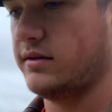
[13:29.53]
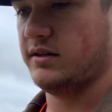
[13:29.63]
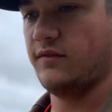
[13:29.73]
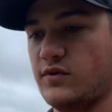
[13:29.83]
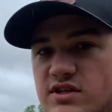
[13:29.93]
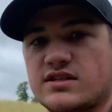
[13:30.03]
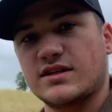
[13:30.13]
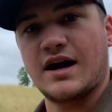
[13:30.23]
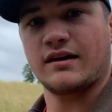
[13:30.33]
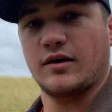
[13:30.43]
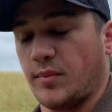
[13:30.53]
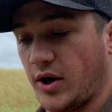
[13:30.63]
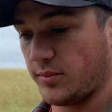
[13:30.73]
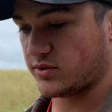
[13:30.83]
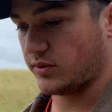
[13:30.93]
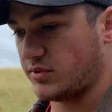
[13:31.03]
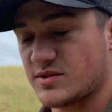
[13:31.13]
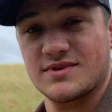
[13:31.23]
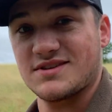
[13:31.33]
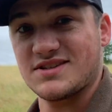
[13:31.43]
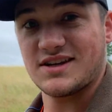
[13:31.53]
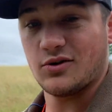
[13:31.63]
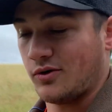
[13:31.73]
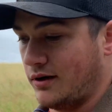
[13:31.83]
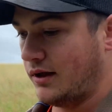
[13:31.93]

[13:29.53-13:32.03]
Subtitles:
differences in knockdown power between bismuth and steel.